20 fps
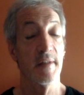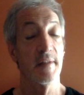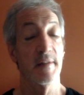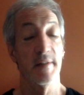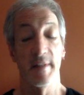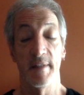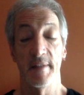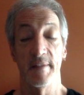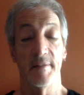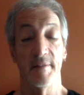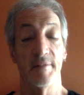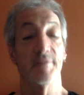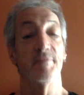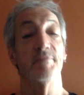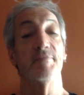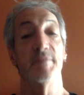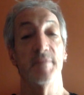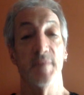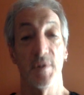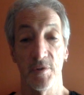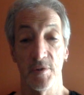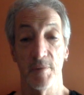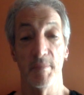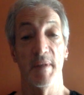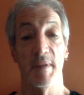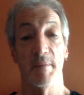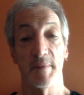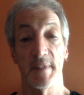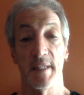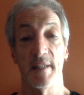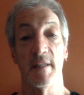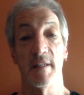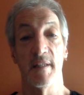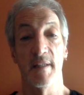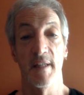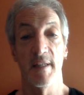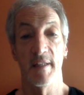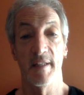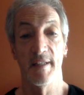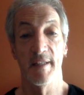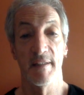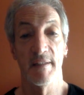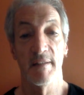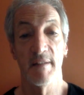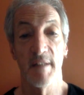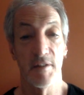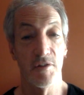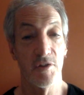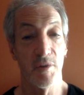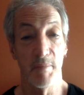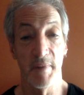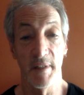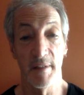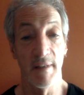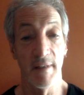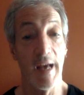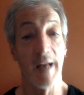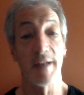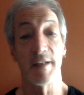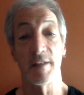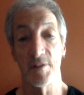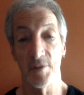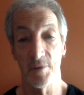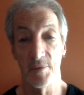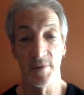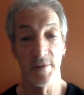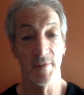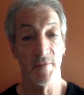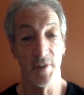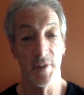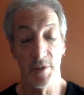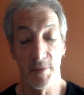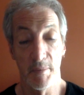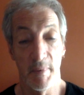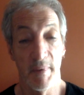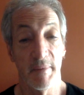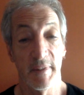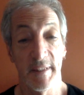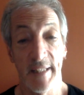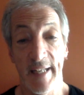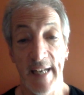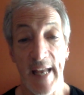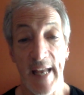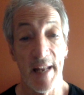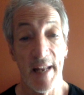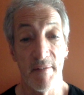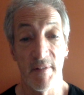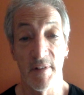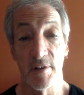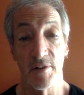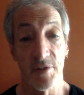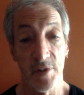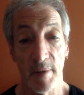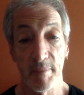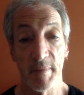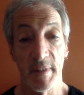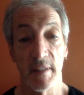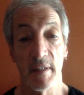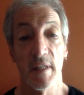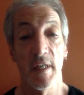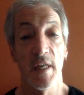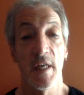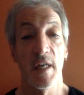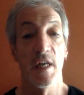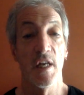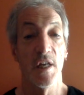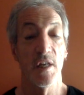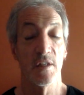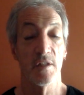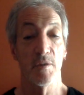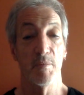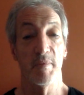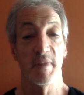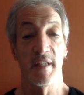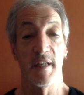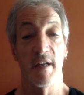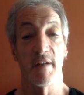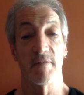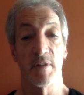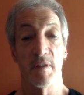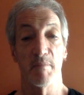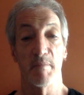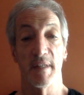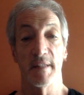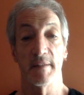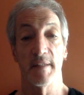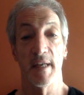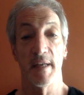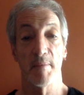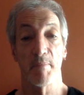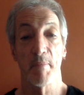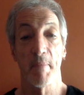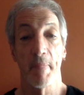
then you should be able to get, it should be non-exclusive, or you should be able to get of it or something. So be careful about that.